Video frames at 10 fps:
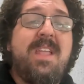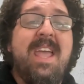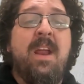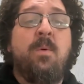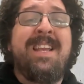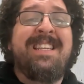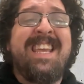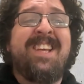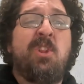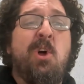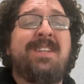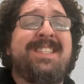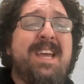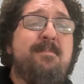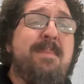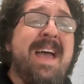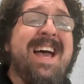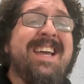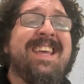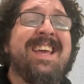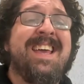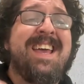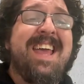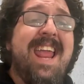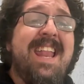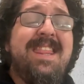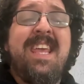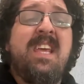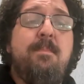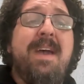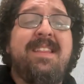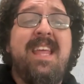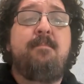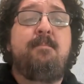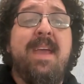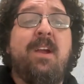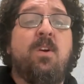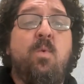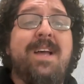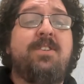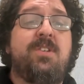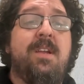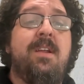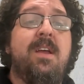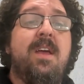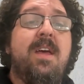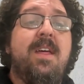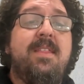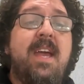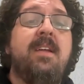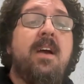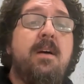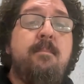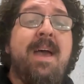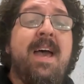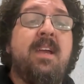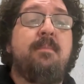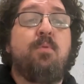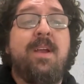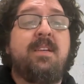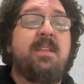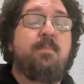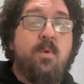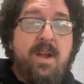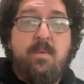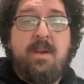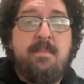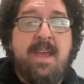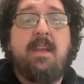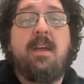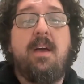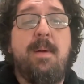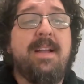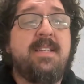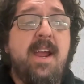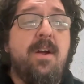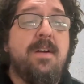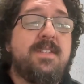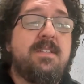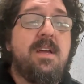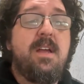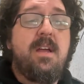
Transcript: And I want to take a long step back and think about that bigger question, then come back and bring it to the point I want to make about tariffs.